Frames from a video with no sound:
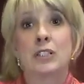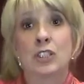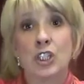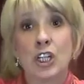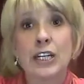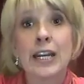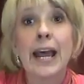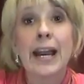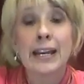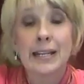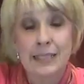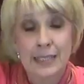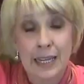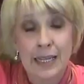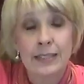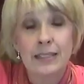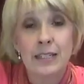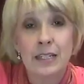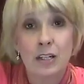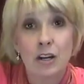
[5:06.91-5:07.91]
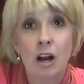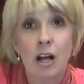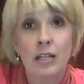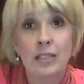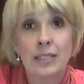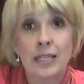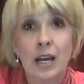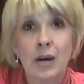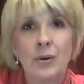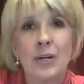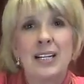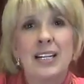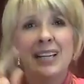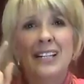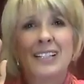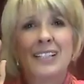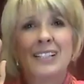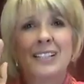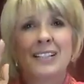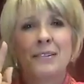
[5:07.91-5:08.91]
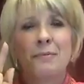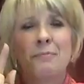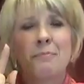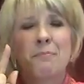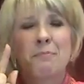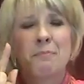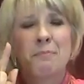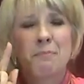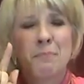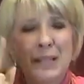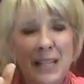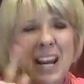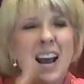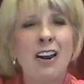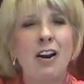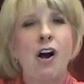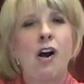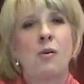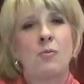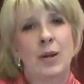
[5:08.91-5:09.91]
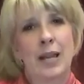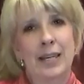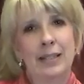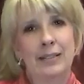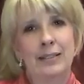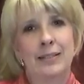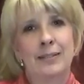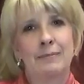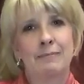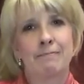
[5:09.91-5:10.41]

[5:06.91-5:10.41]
genetic testing also, but not always.